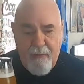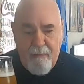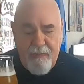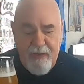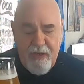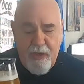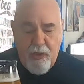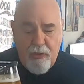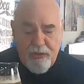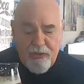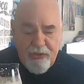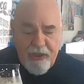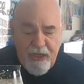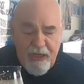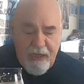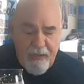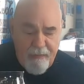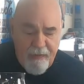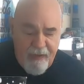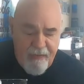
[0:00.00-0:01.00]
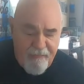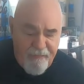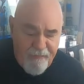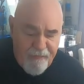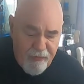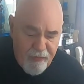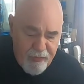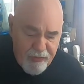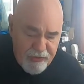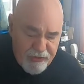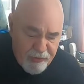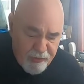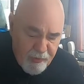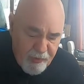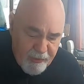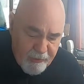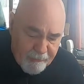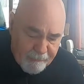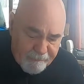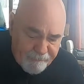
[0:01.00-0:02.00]
But you're also getting a bit of fruit as
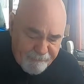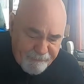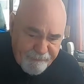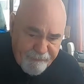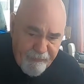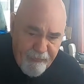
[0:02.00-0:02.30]
well.